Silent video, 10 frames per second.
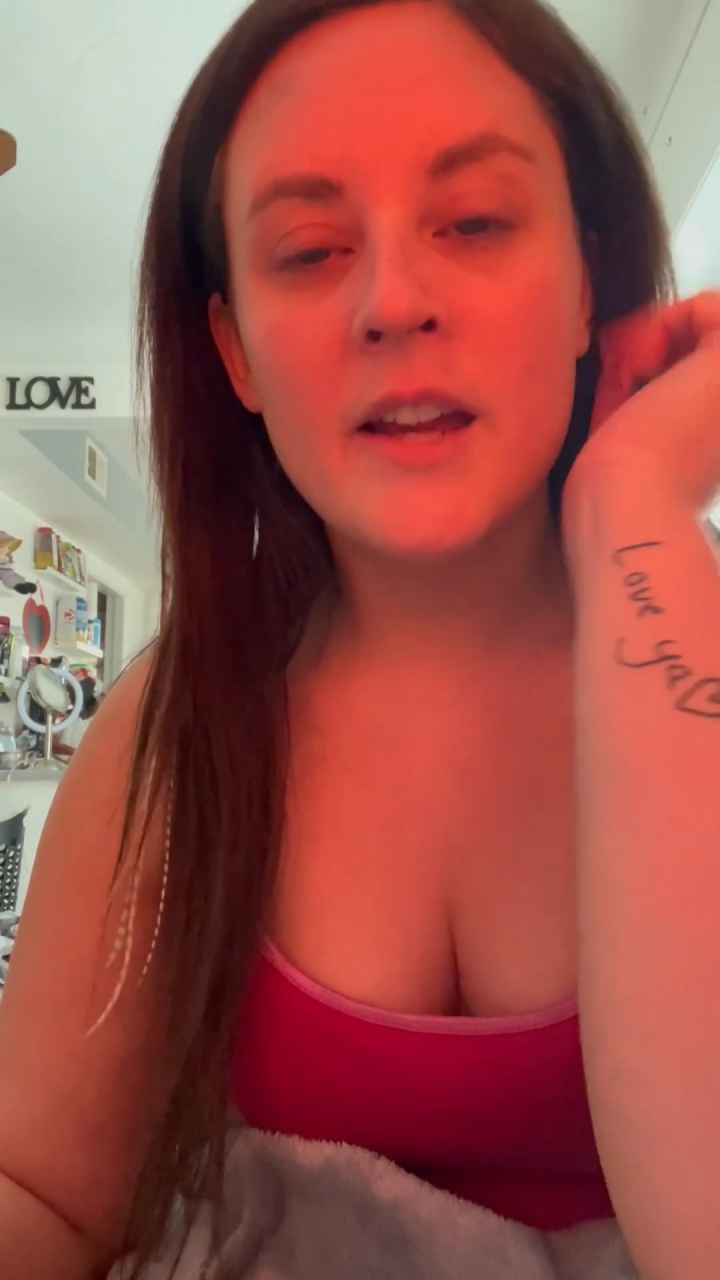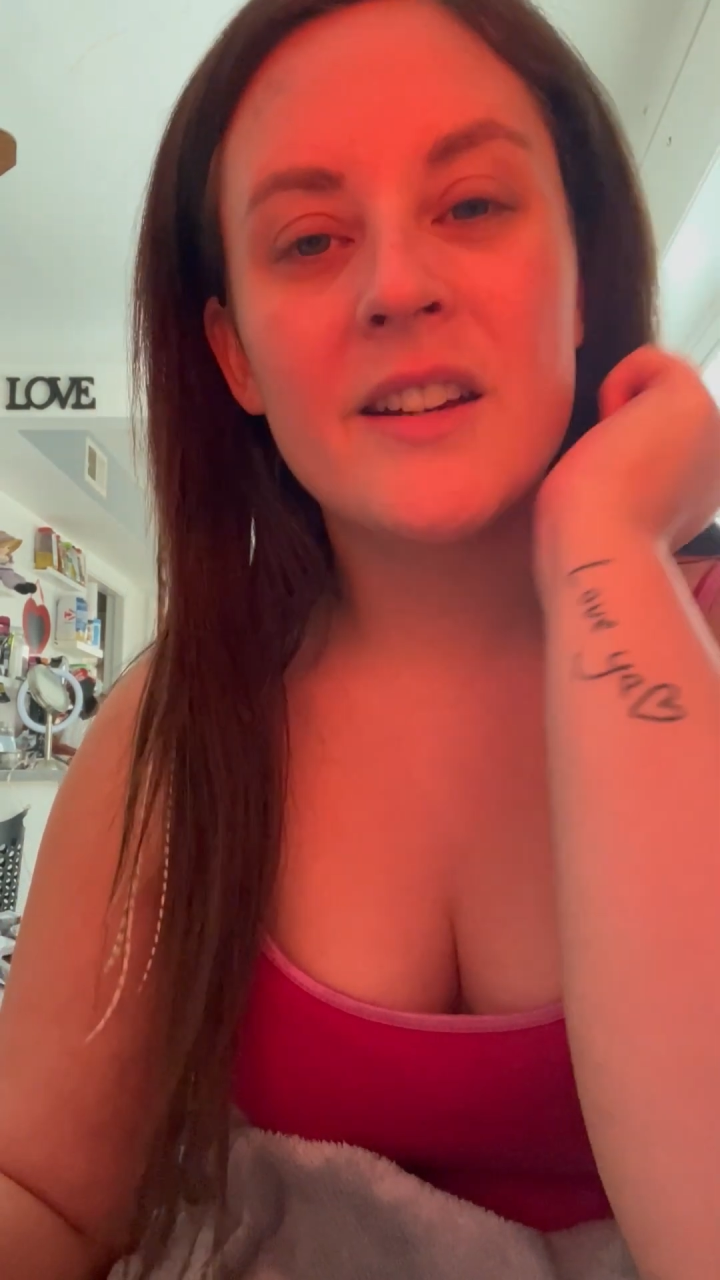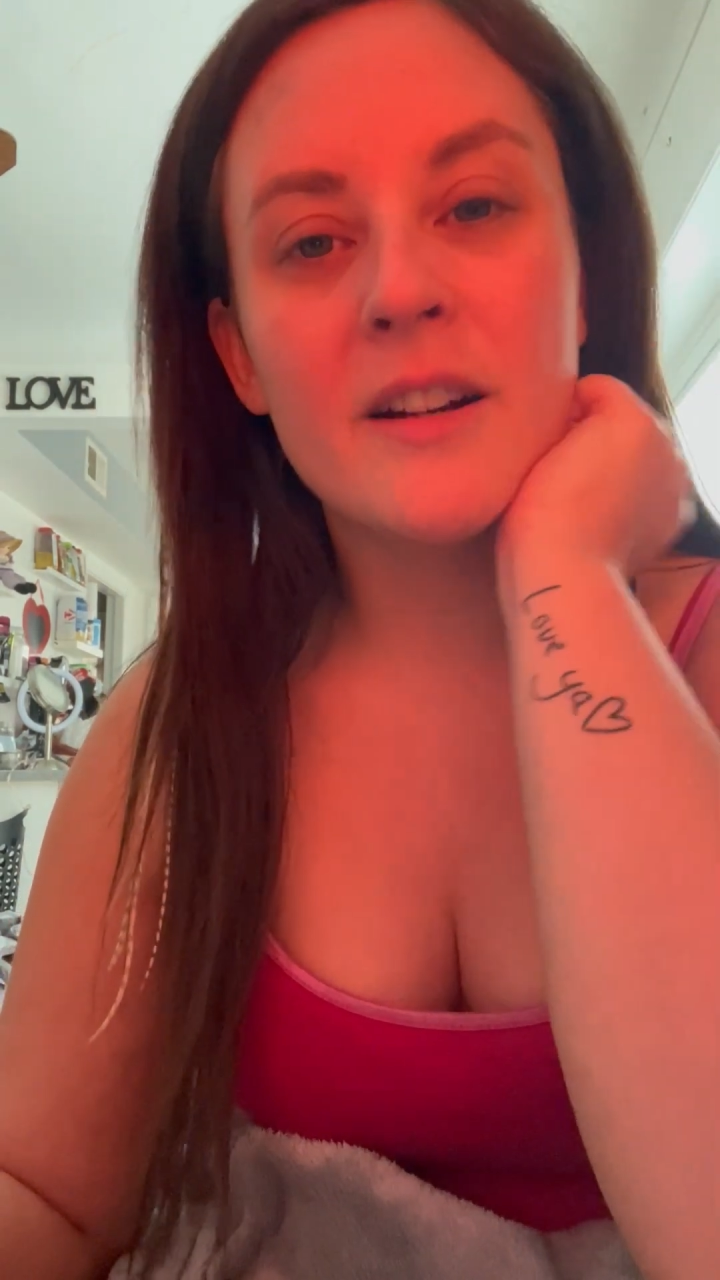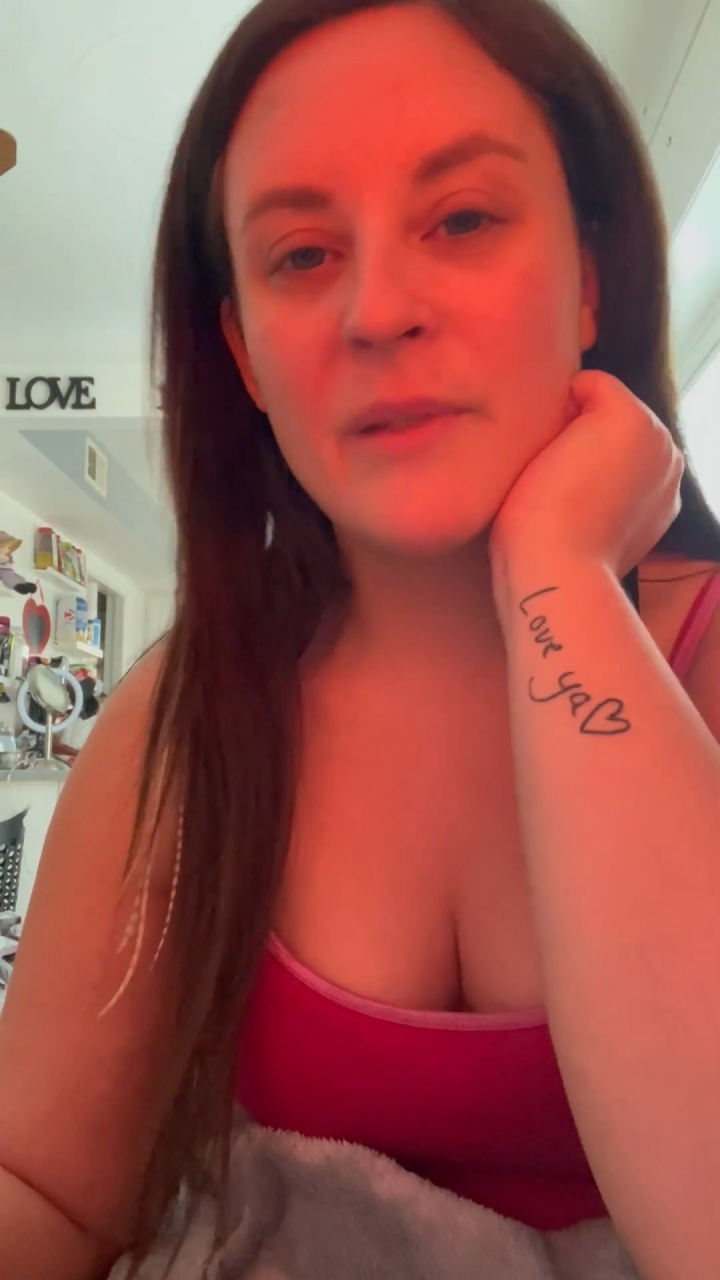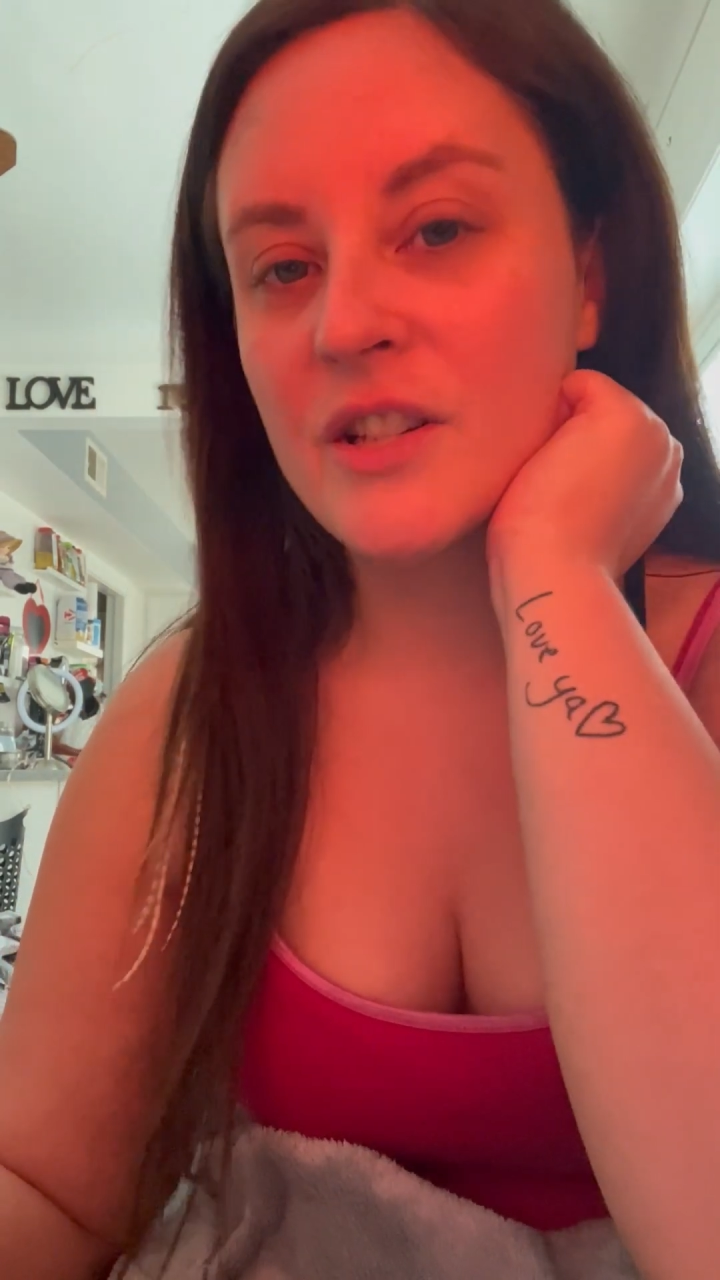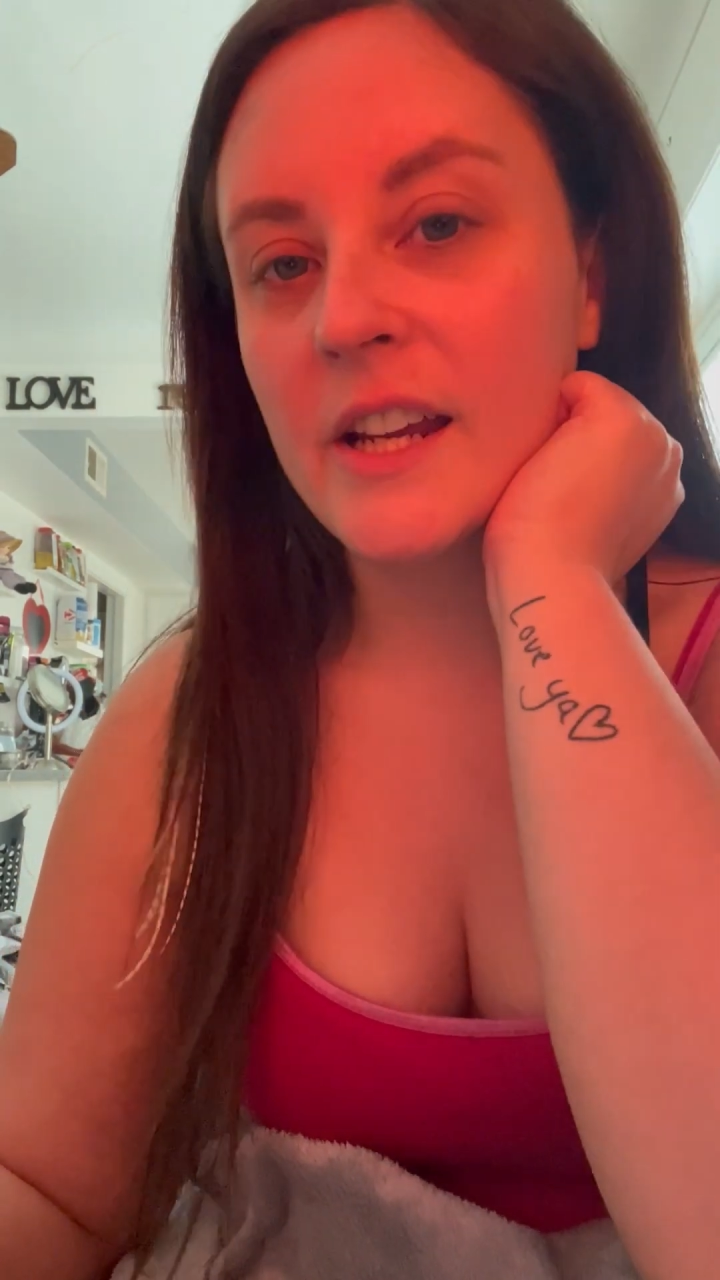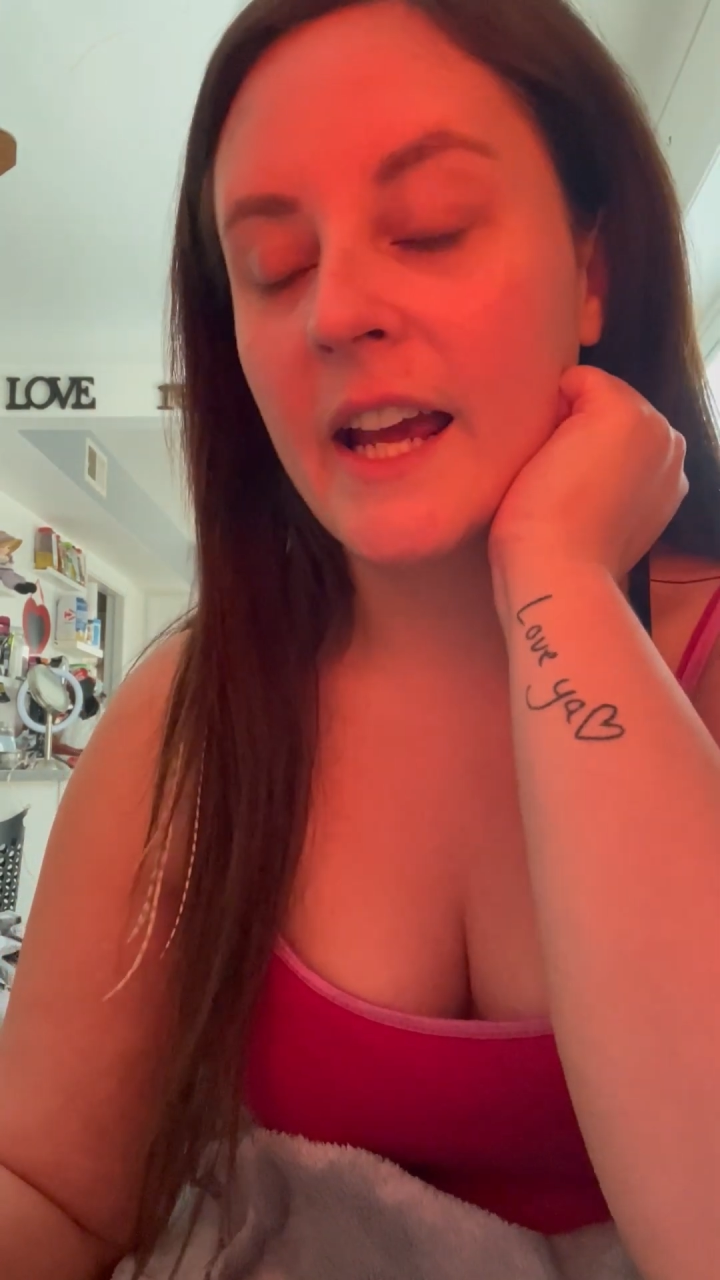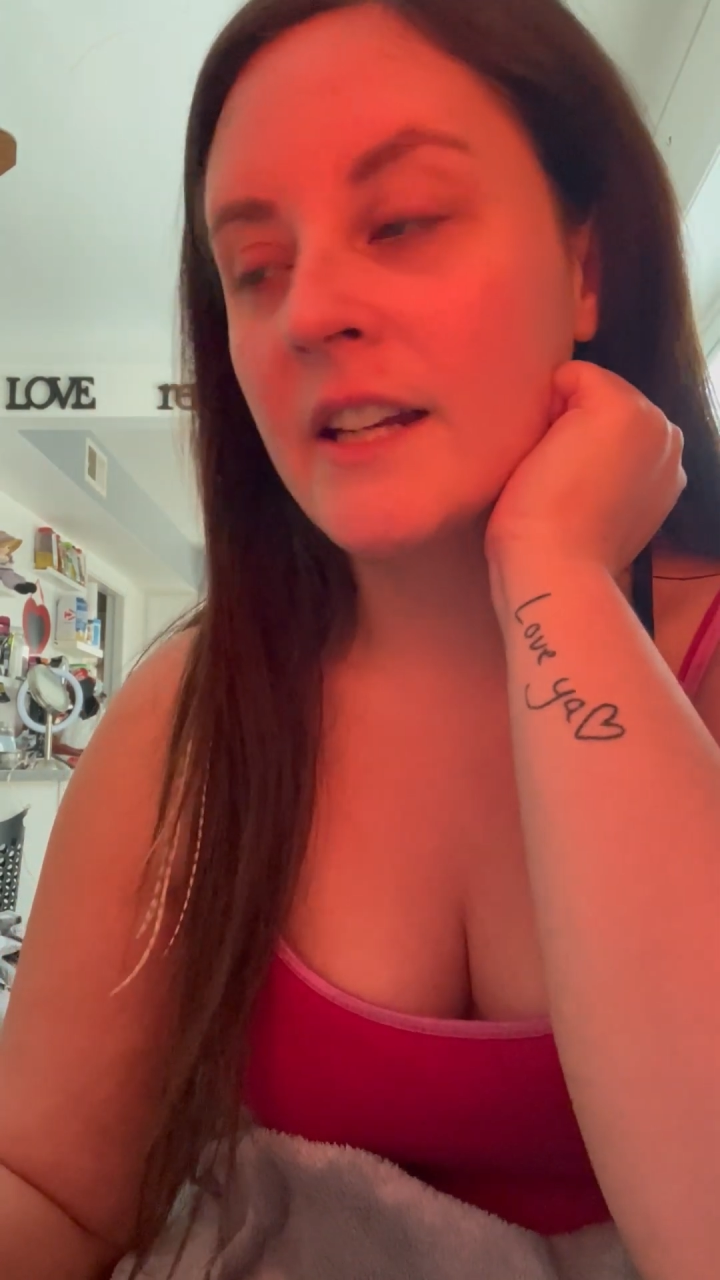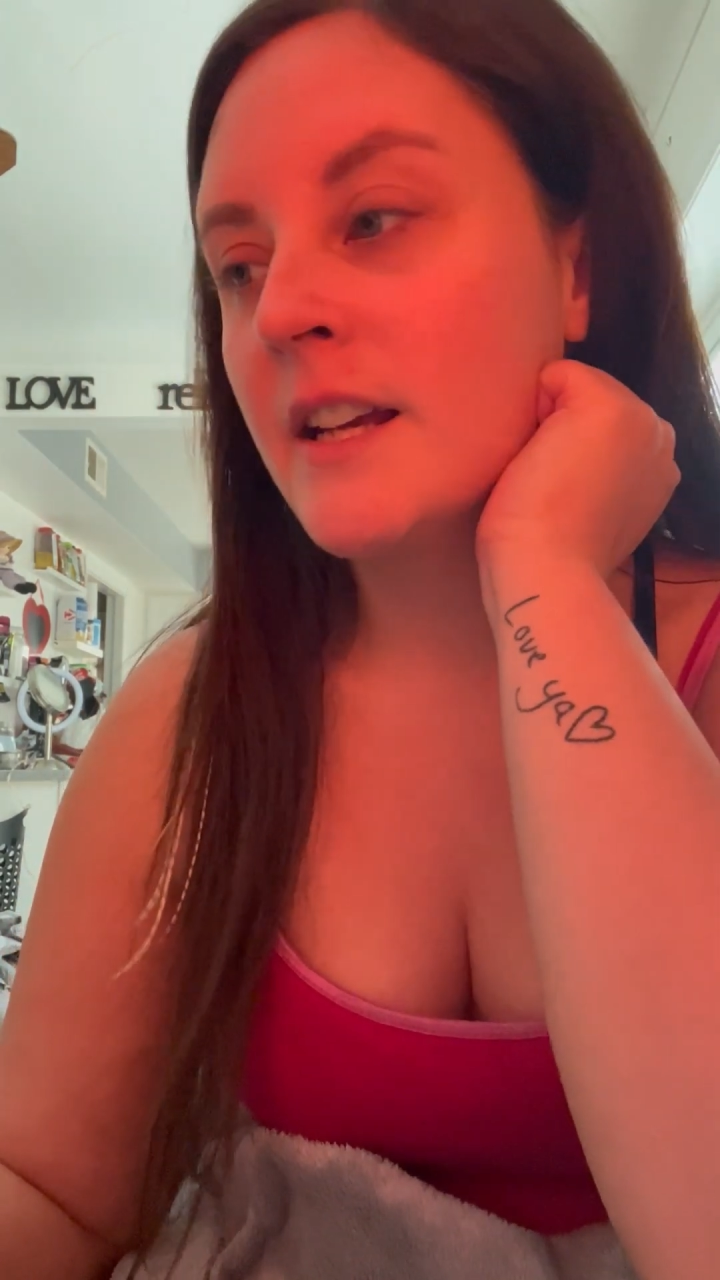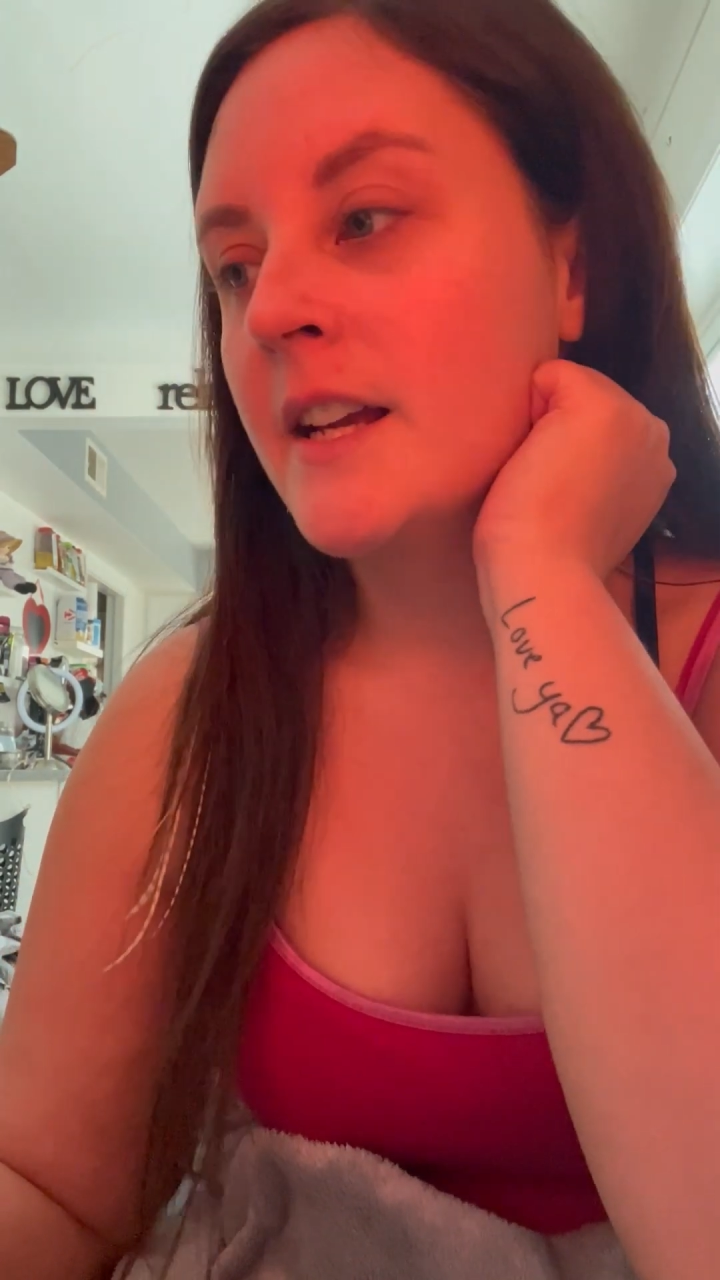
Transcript: here in Michigan.